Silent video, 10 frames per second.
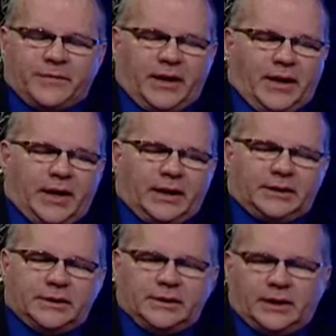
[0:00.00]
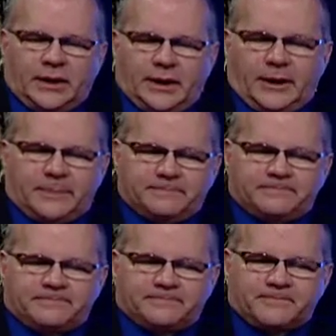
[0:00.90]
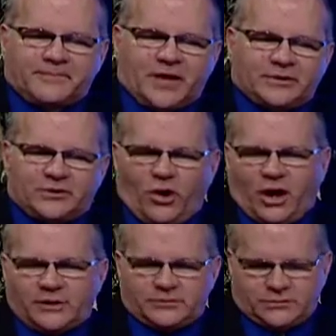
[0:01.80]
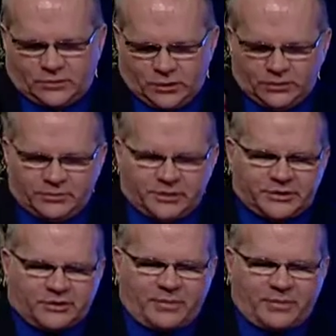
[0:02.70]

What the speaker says: And so I turned to Mr.